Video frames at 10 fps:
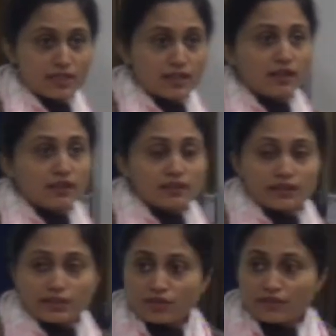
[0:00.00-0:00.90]
Clear
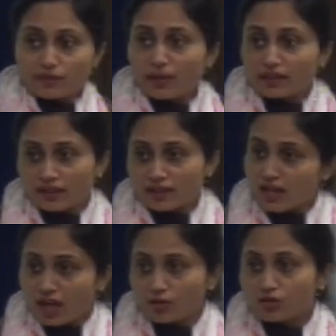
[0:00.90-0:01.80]
to everyone as to how
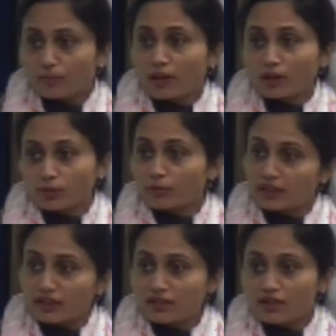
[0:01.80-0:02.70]
to go about doing
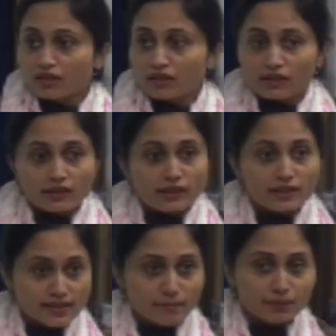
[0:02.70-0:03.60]
it? It's simple.